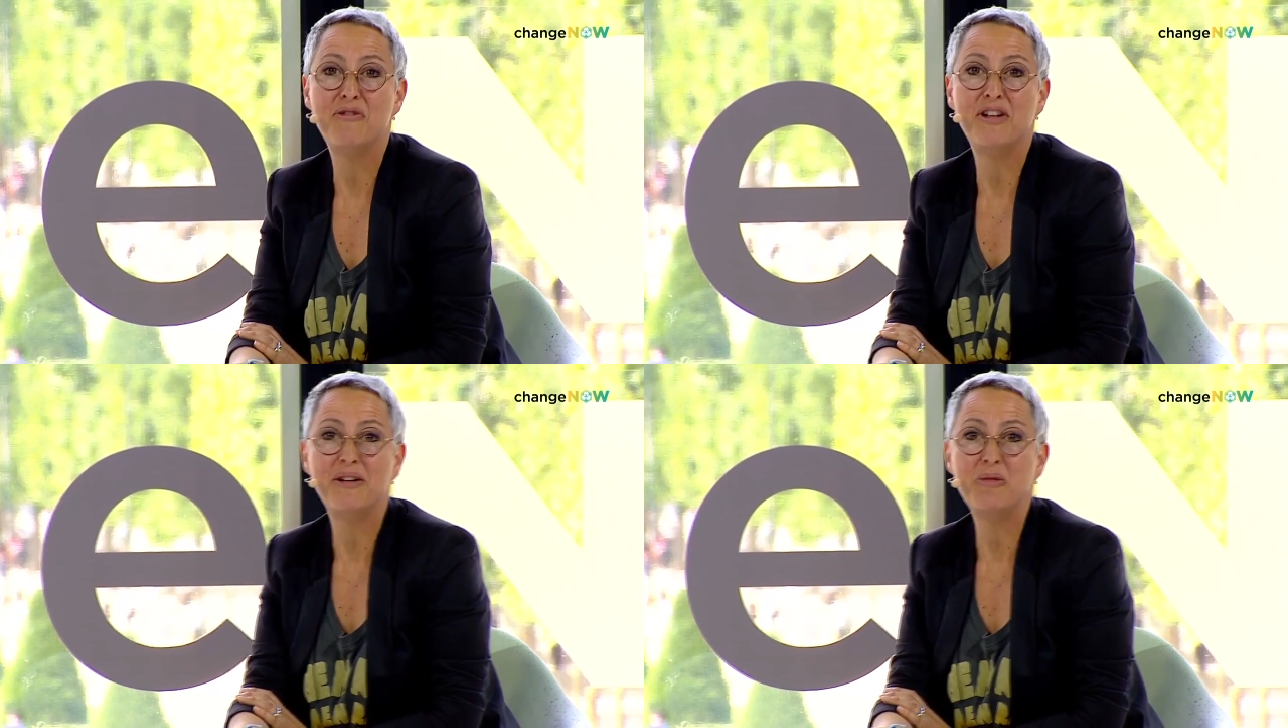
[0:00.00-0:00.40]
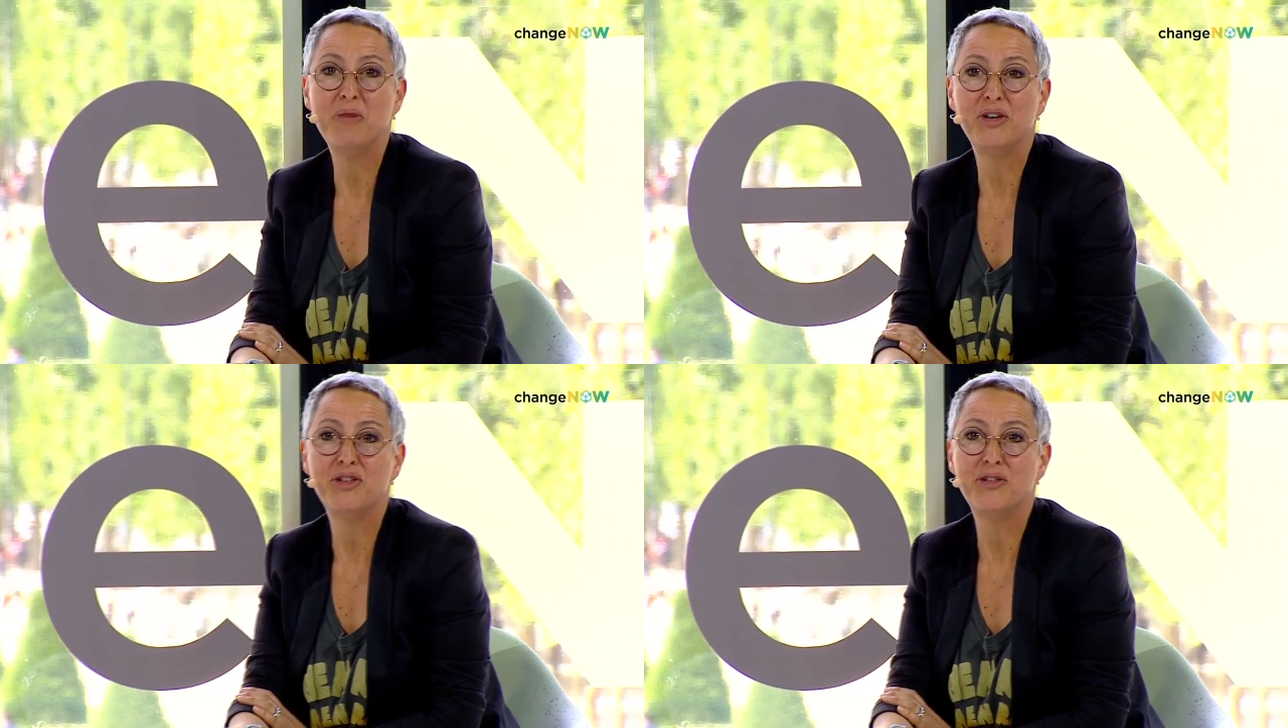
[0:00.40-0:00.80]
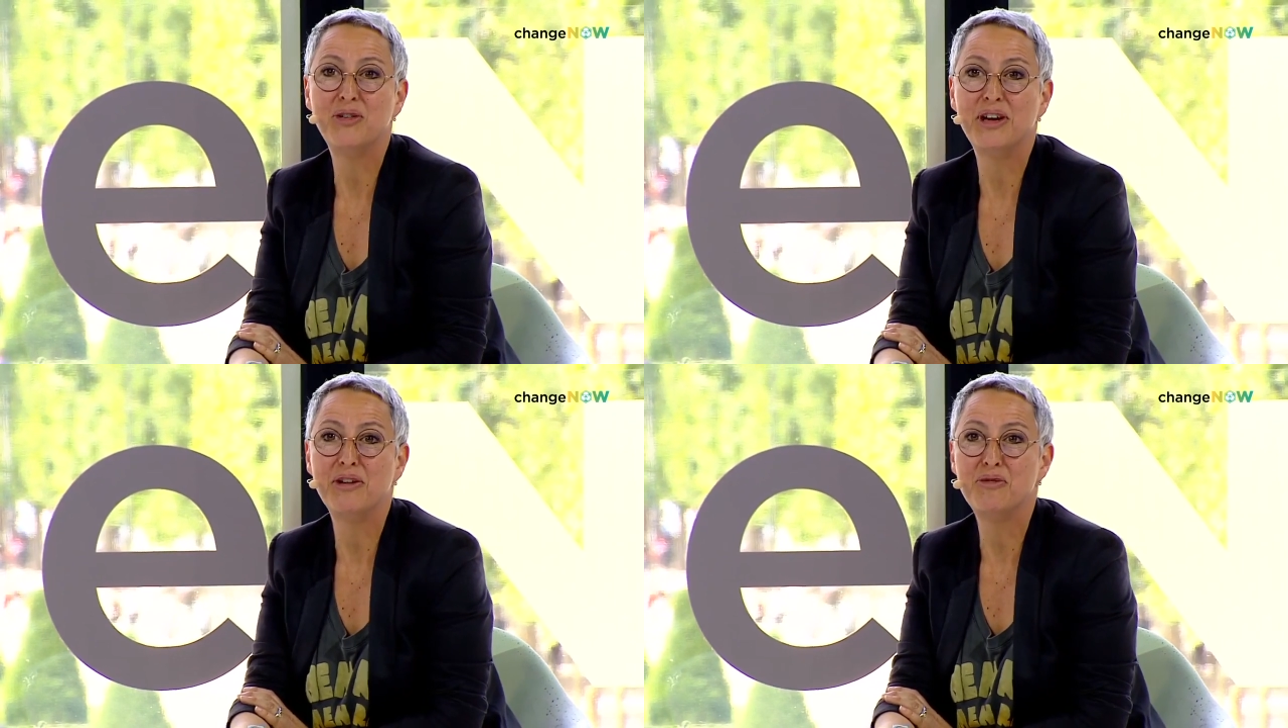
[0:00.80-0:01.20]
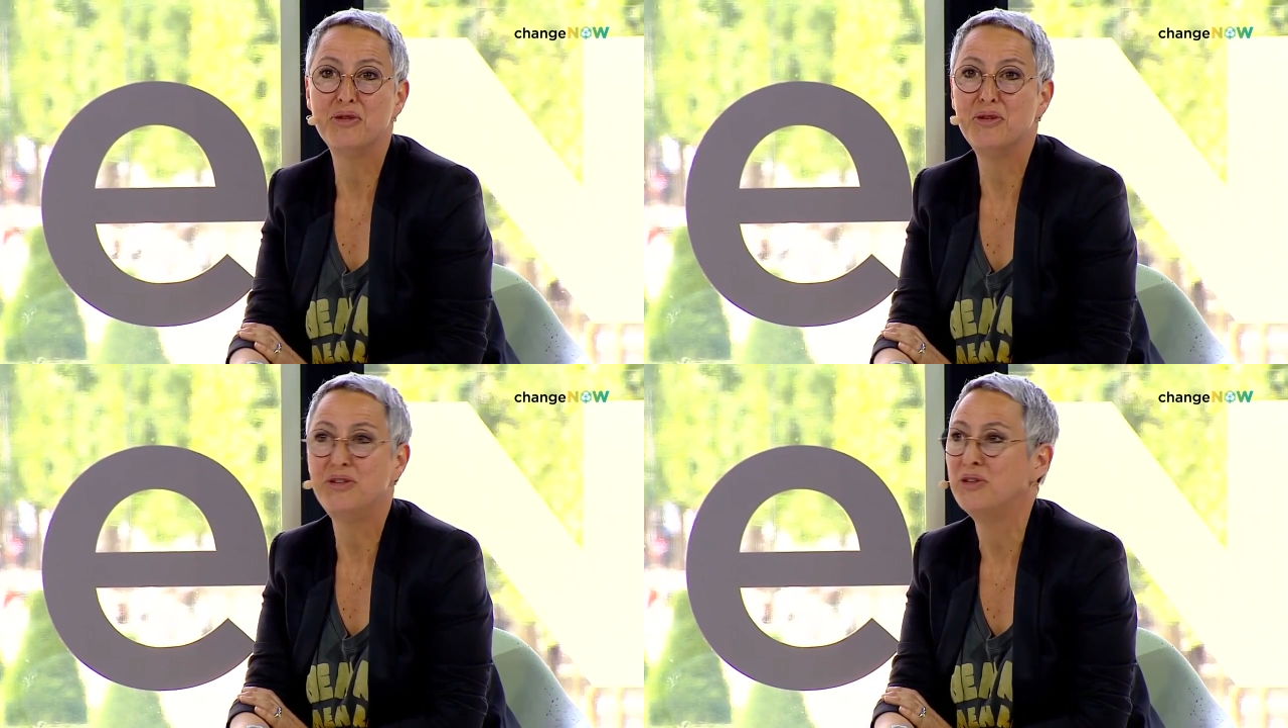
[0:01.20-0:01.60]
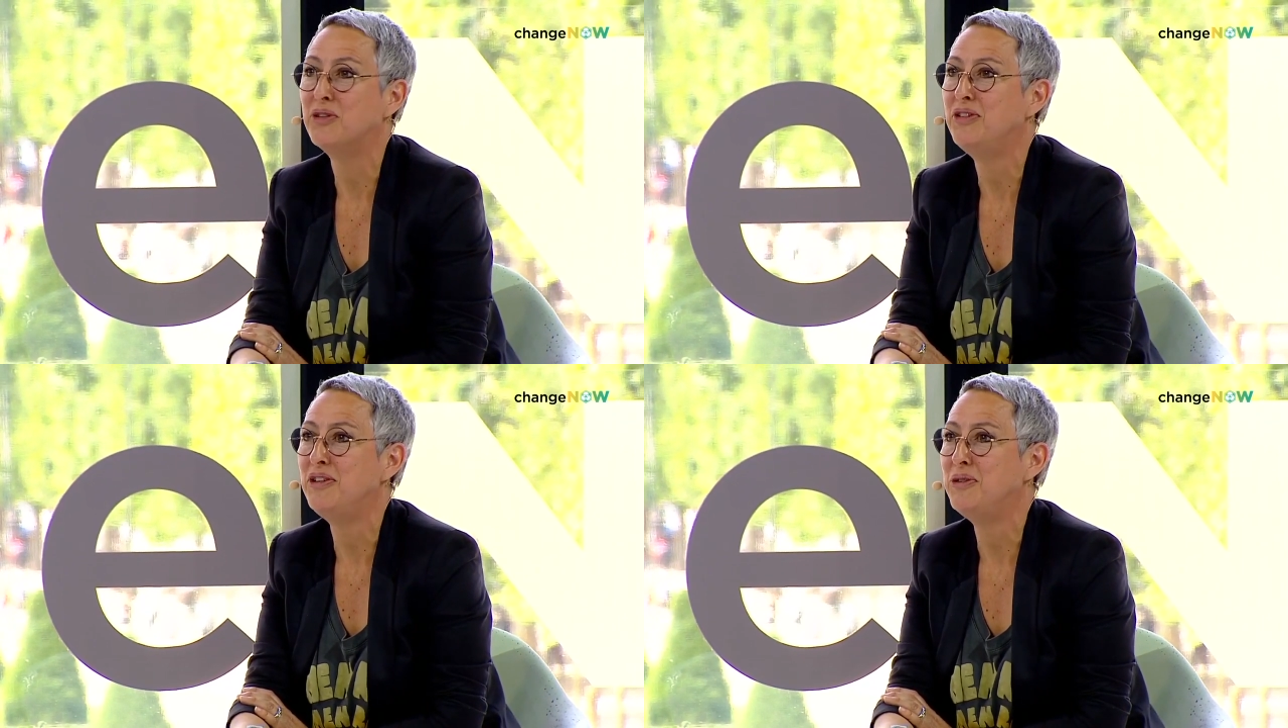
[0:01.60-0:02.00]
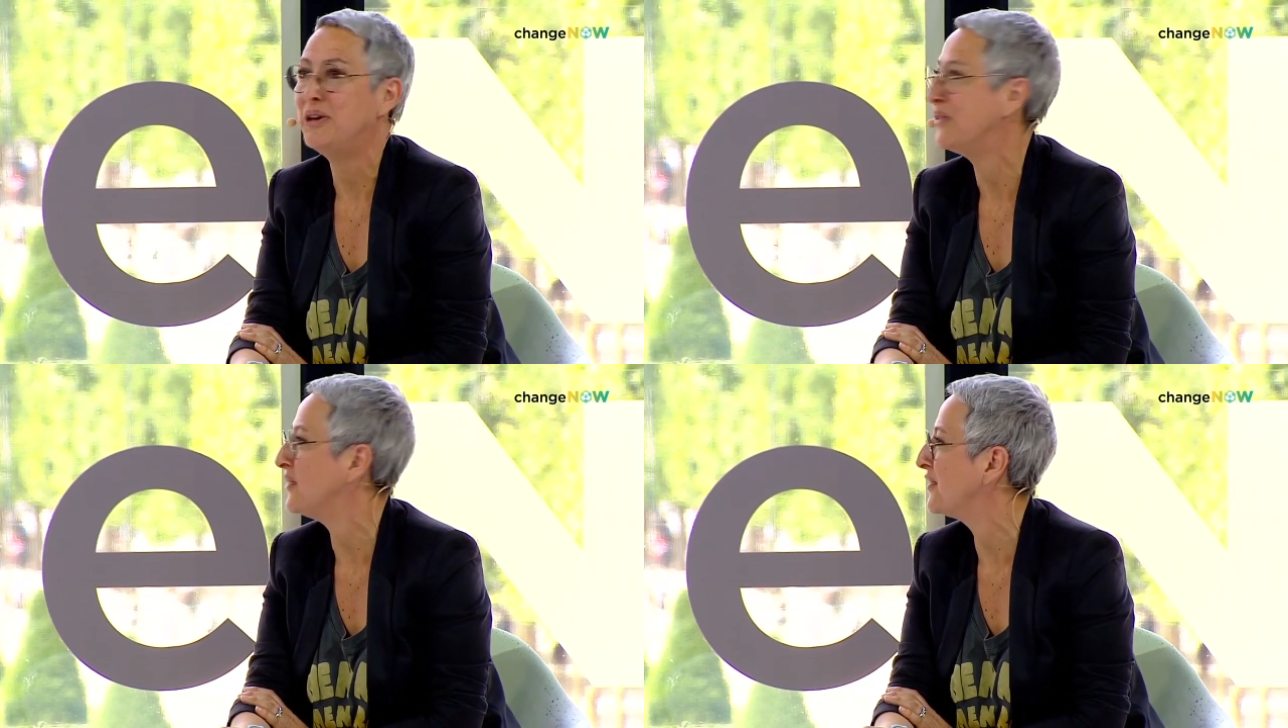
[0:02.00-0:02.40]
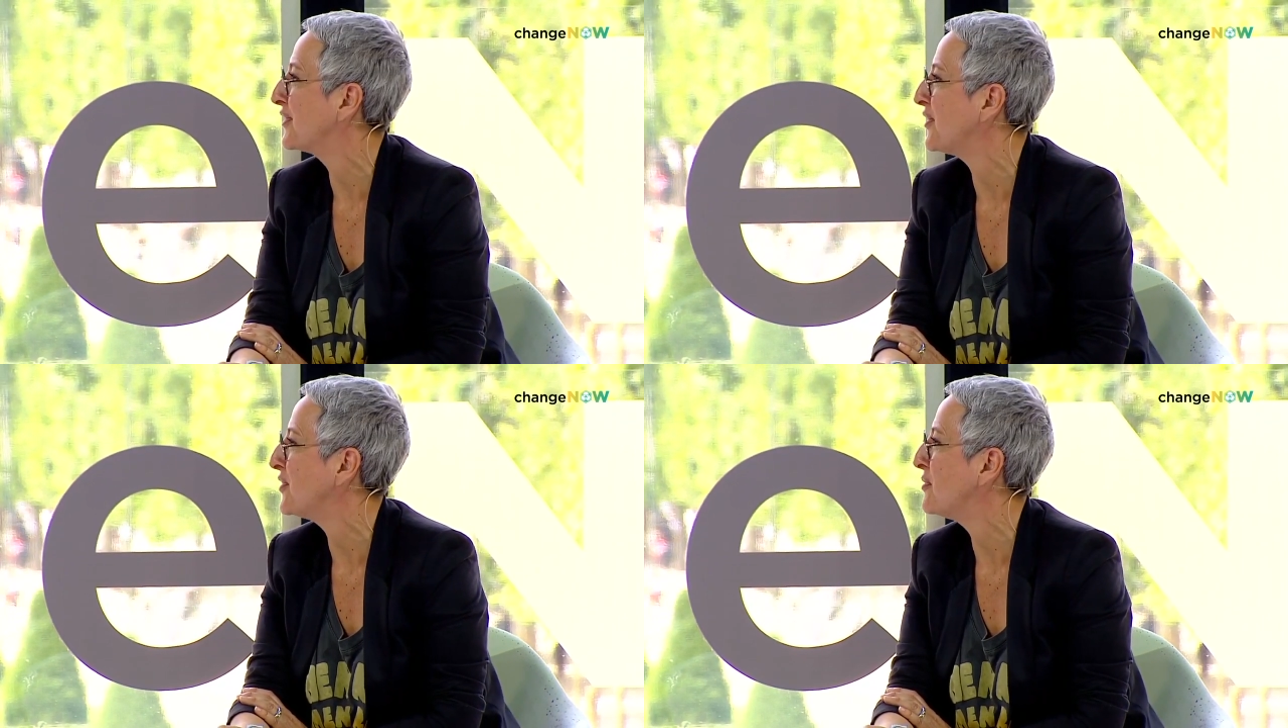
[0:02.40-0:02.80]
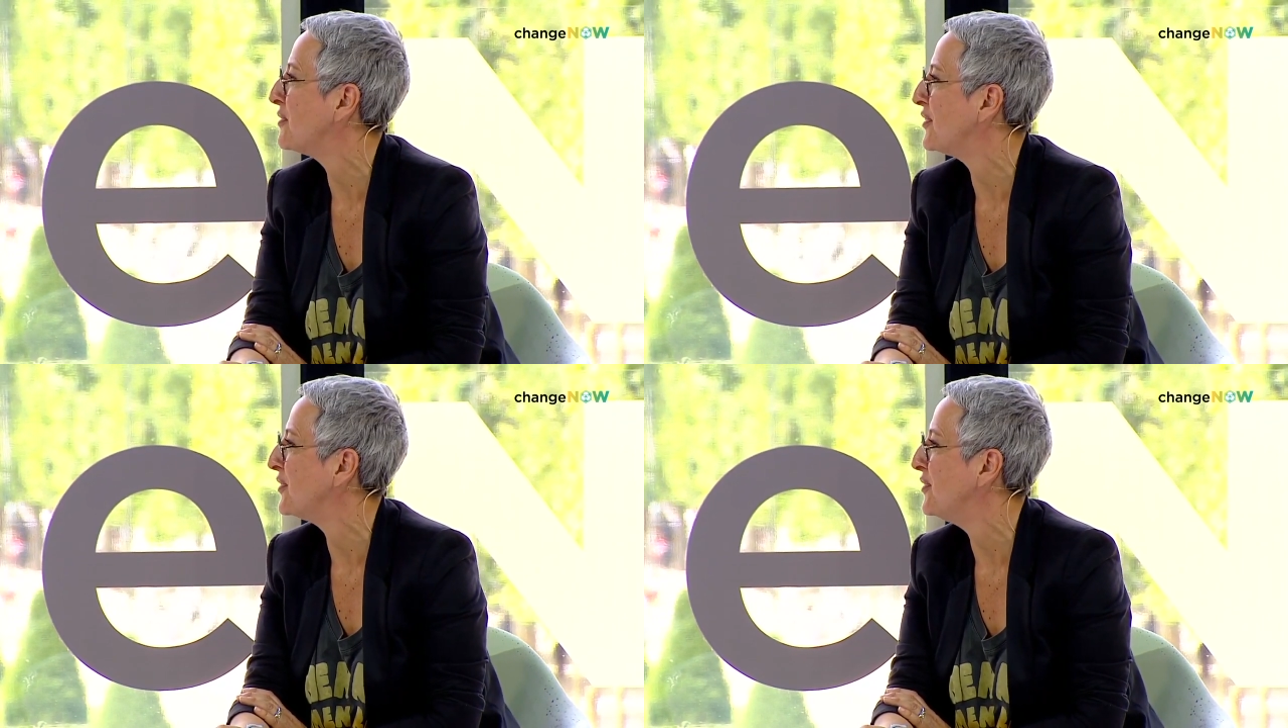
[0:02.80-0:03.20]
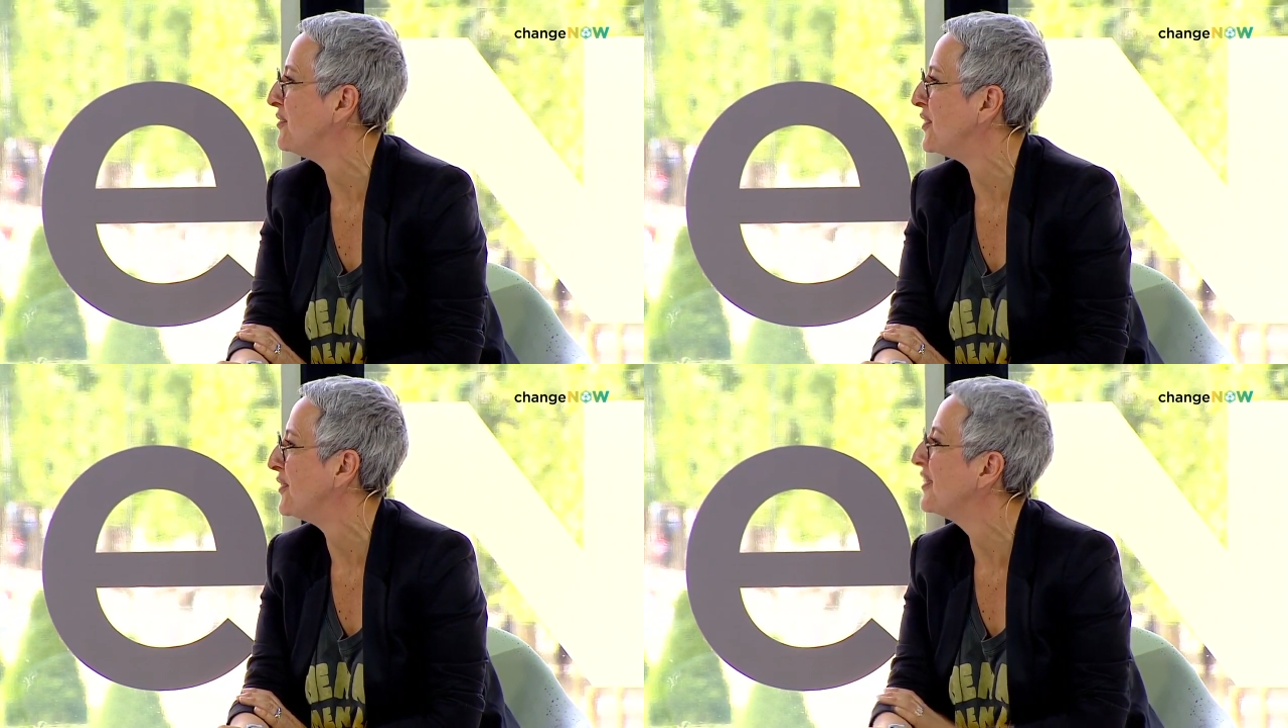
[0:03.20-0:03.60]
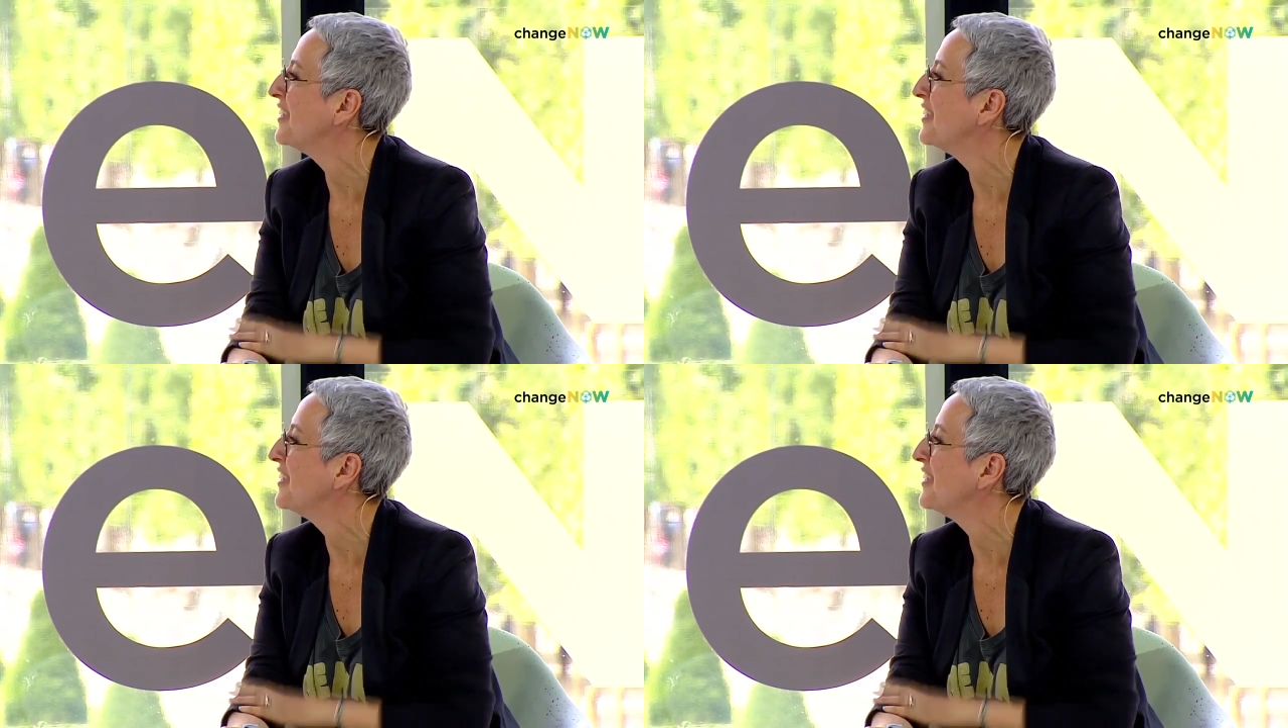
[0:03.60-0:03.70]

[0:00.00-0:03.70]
very much looking forward to continuing the discussion with all of you.